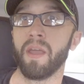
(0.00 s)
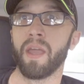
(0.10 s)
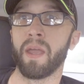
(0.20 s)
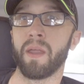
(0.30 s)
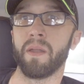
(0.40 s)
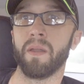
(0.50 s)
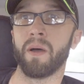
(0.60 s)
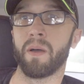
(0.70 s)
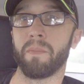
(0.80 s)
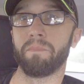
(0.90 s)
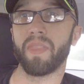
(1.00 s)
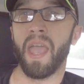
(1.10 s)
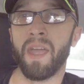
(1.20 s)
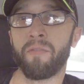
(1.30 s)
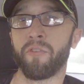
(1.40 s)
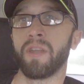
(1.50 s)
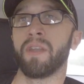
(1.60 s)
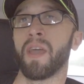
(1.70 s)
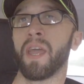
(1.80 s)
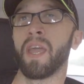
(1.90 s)
And every
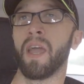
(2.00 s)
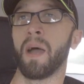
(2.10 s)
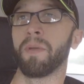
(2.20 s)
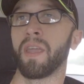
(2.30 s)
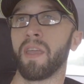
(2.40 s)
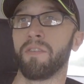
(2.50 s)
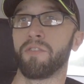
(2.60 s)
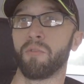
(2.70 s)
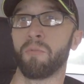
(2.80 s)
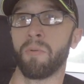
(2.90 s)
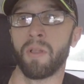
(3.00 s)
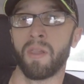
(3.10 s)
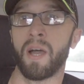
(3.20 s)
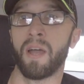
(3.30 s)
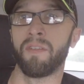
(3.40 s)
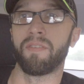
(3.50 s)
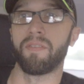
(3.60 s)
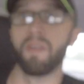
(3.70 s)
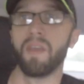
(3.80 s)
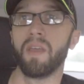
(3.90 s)
day I begin to realize